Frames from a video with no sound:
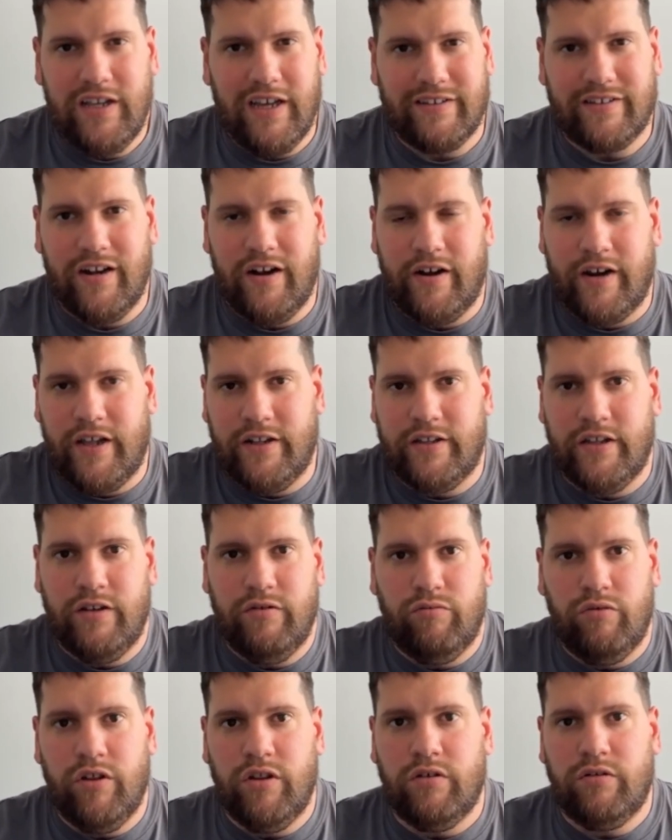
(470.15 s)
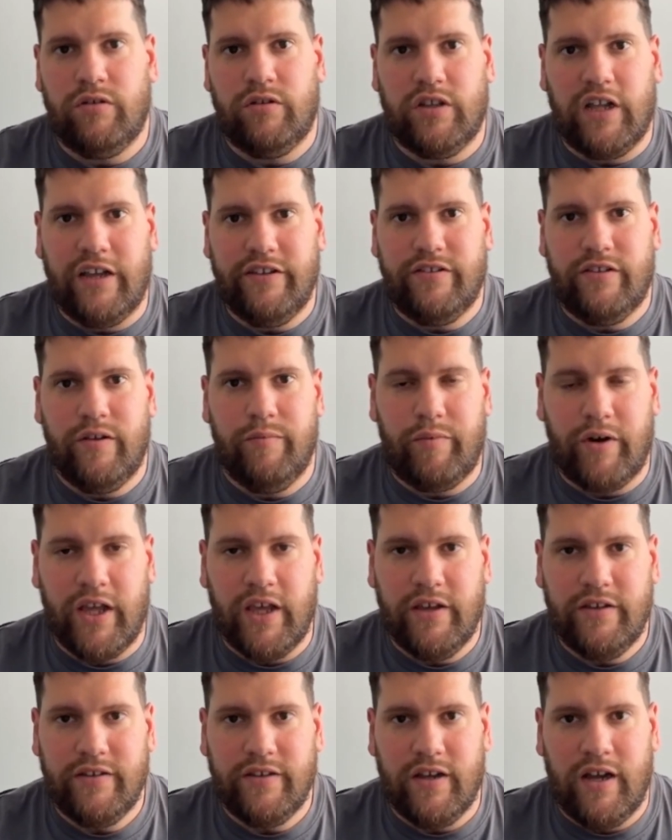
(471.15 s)
accelerating, we don't touch the
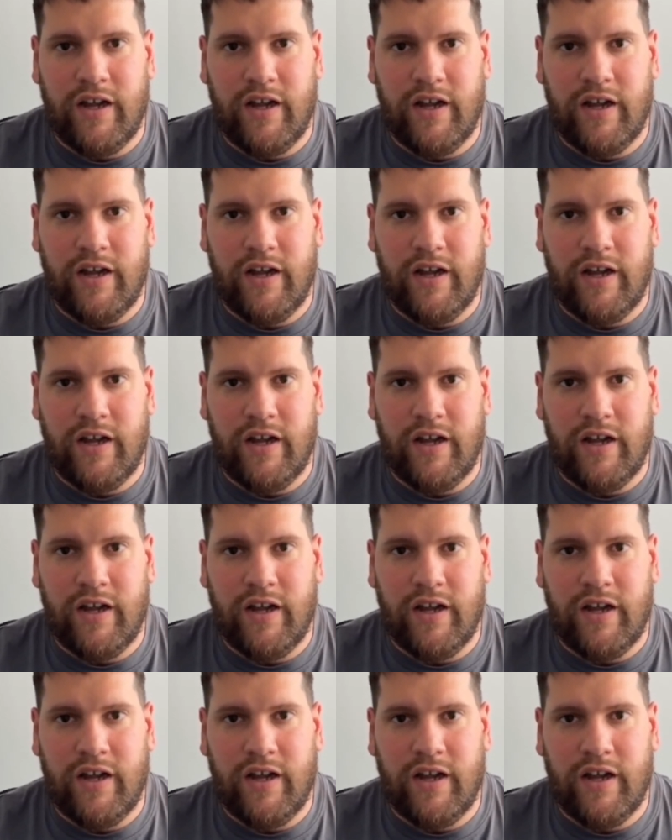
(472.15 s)
brakes,